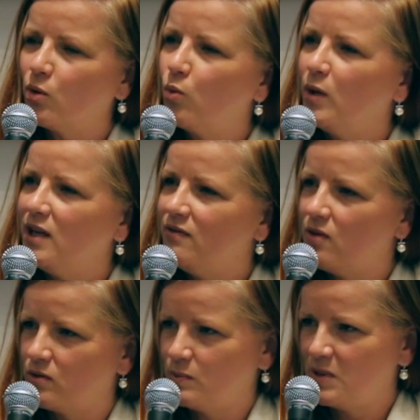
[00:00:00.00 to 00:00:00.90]
to weave
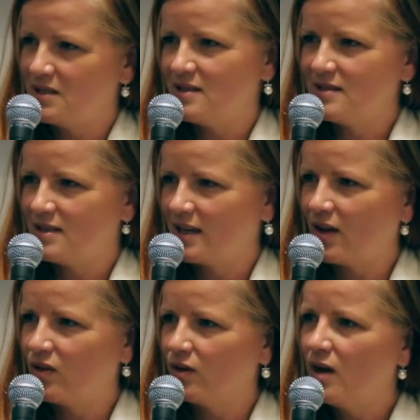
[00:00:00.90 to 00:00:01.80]
those pieces
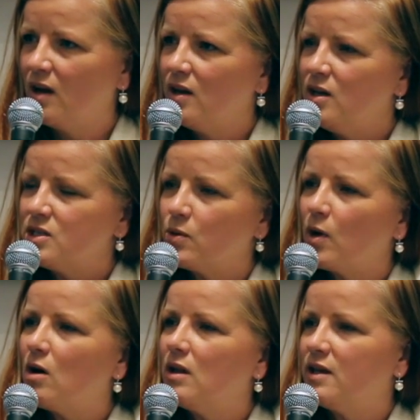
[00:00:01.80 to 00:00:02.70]
together. So we
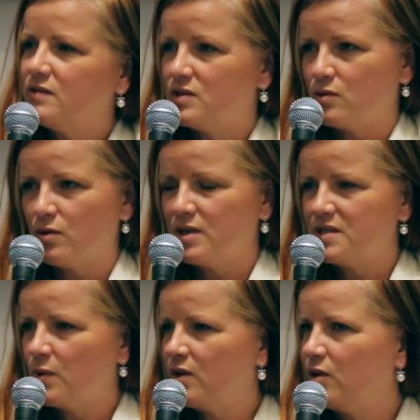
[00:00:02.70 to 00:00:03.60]
all have
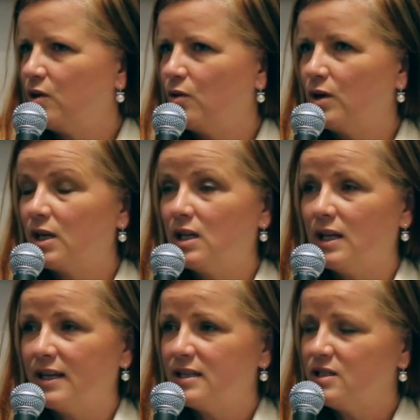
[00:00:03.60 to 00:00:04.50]
stories, whether you're a
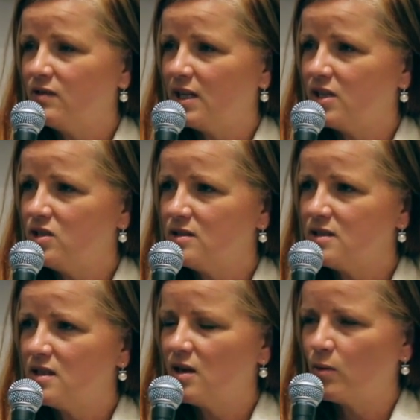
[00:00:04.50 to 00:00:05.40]
client of an
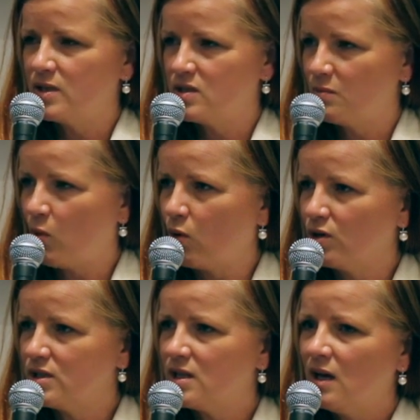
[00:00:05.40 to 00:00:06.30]
agency that we
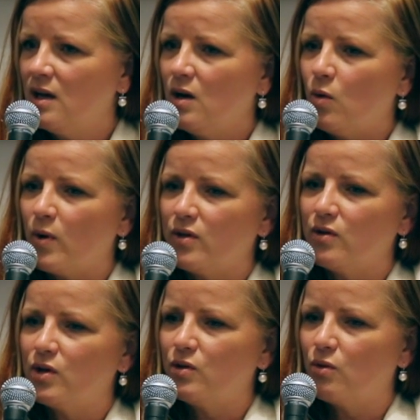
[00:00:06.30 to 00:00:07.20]
support,
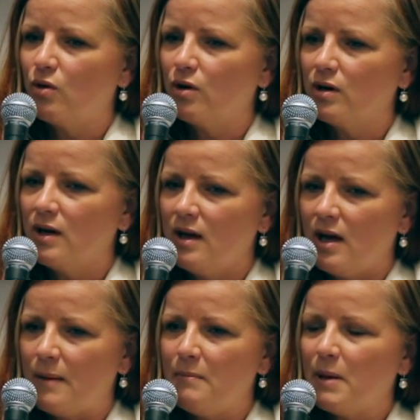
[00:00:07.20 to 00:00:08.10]
whether you're
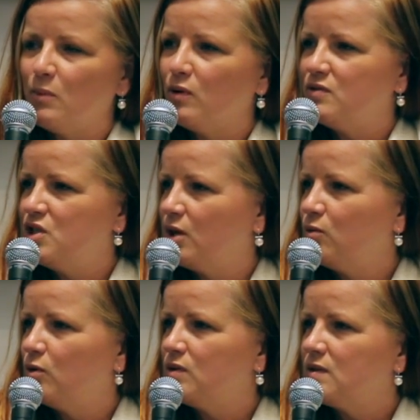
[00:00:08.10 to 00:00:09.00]
a member of
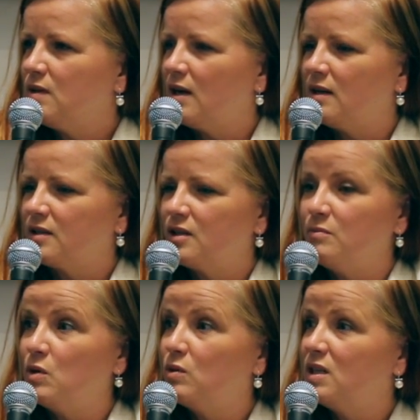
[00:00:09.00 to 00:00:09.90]
general
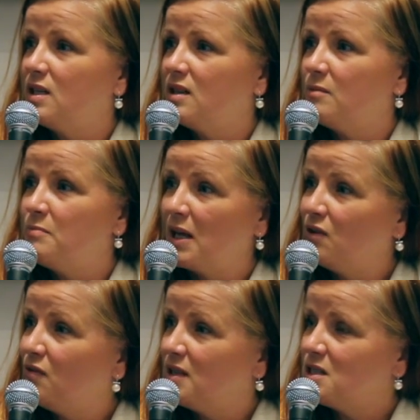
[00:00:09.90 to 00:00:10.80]
community that
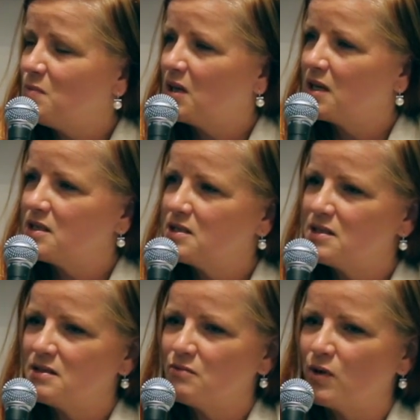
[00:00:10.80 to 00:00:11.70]
benefits
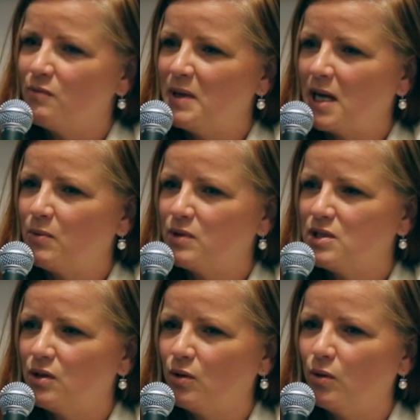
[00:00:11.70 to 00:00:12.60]
because we've been able
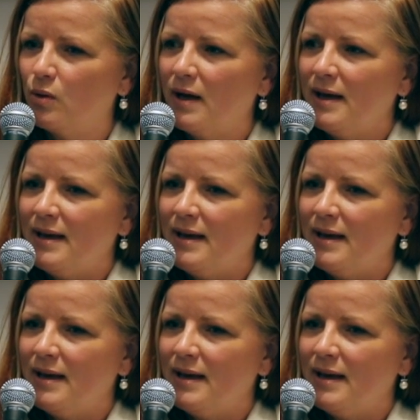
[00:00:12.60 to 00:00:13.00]
to